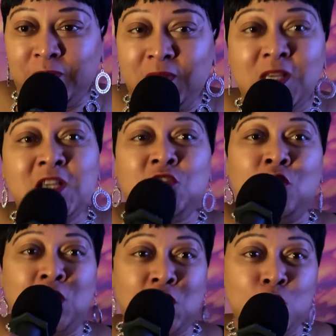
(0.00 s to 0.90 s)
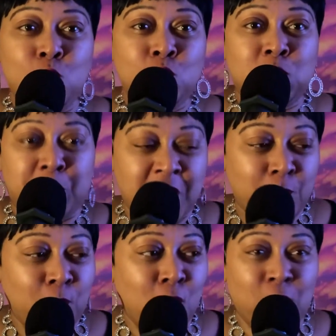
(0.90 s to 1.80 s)
He's going to use
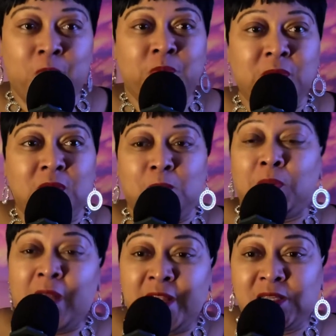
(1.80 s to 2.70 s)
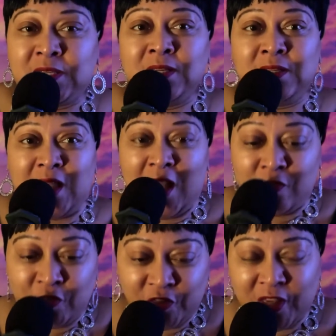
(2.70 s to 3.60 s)
people, places
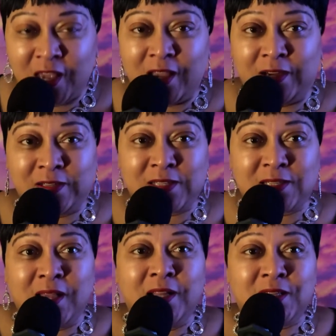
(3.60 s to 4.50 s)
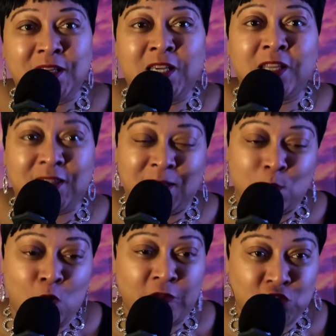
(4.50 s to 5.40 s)
and things to get them
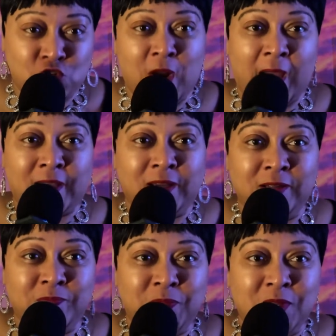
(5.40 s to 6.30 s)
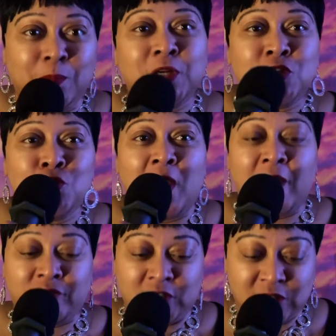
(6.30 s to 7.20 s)
off track. But you
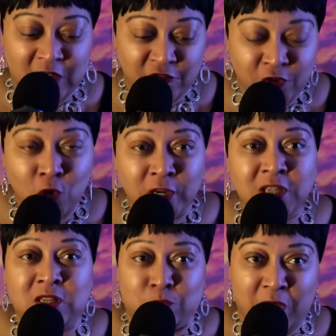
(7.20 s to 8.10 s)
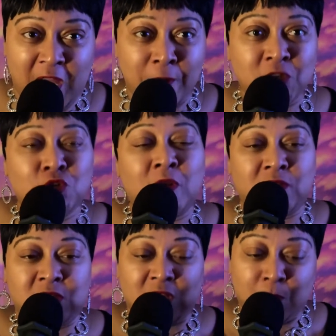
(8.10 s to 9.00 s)
have to stay focused, and parents, you have
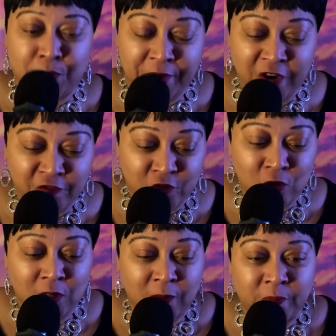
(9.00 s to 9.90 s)
to stay prayerful